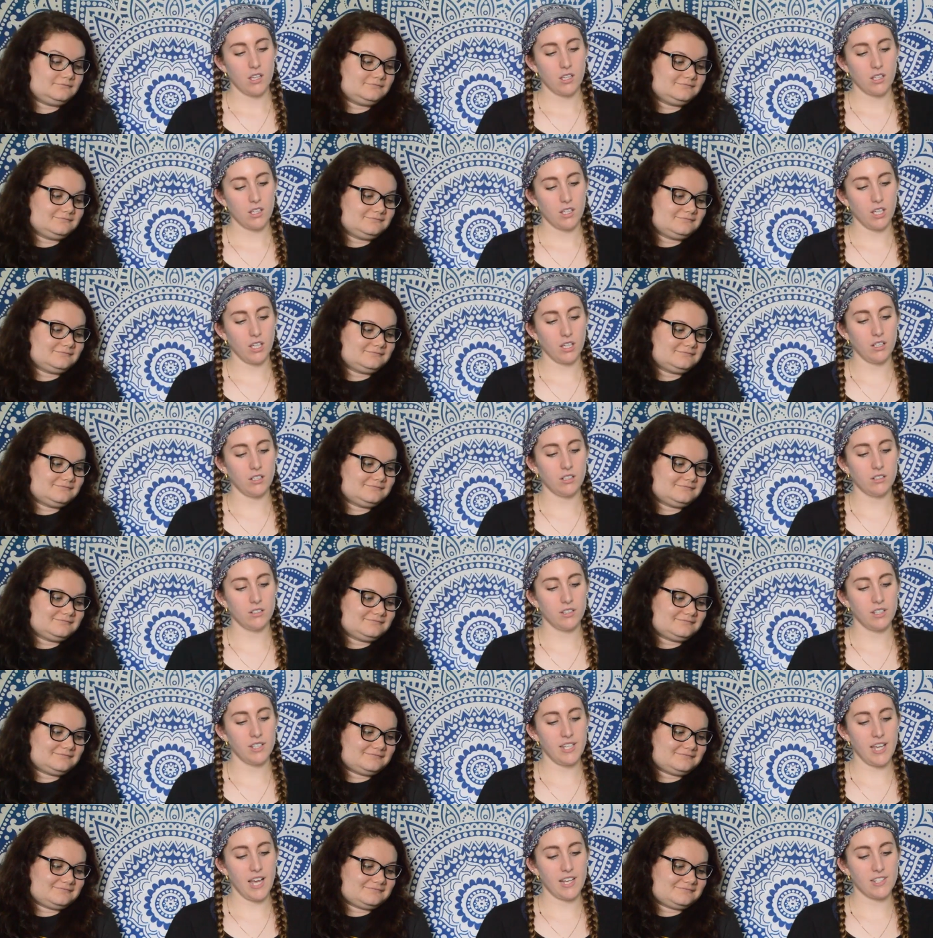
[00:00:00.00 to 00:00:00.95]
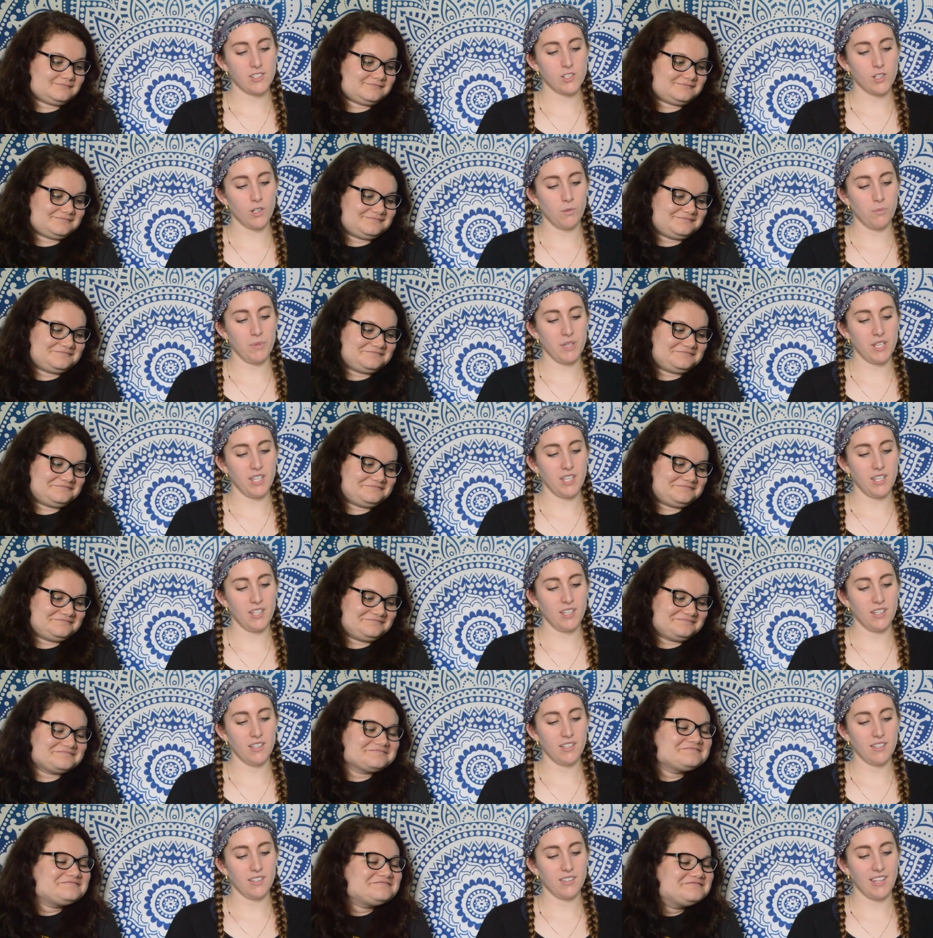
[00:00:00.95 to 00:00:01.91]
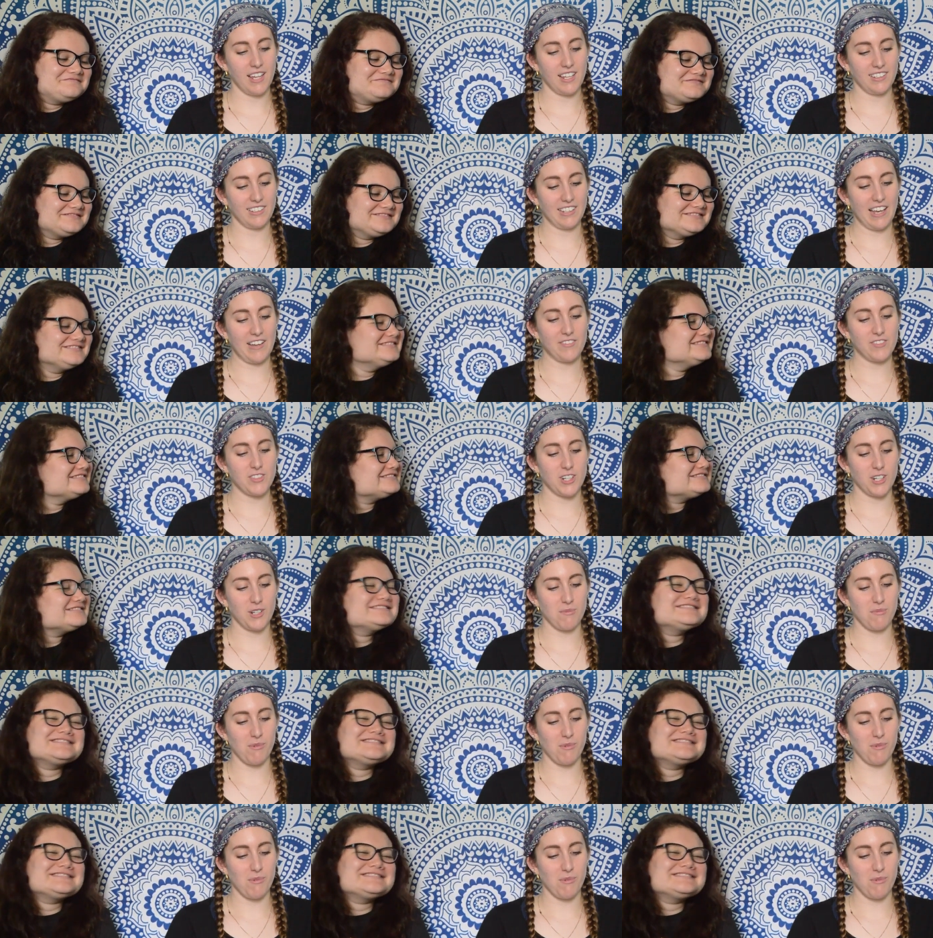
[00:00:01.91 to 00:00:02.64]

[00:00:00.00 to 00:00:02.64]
Speaker 1: kill the S O B that left her